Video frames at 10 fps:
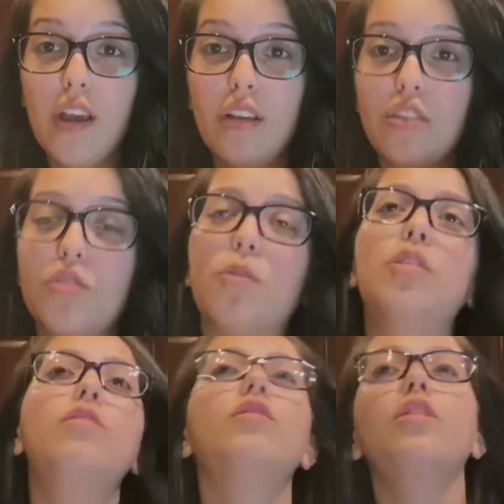Soarin'
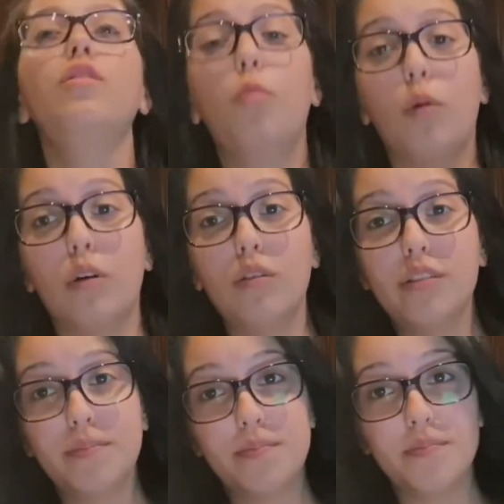Over the World
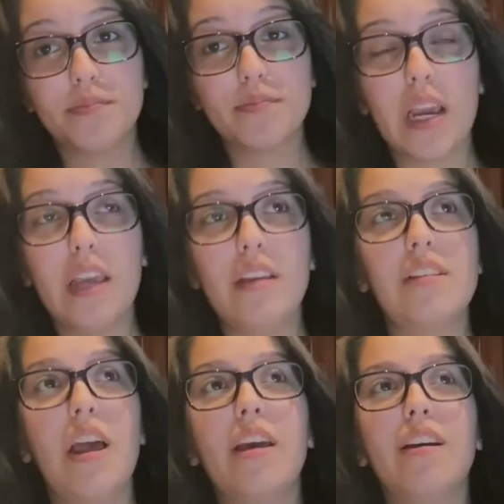is
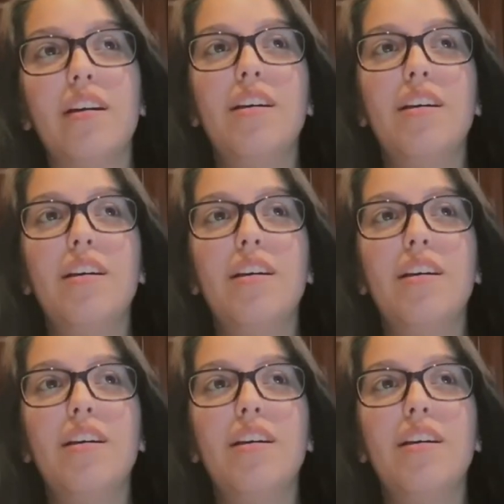like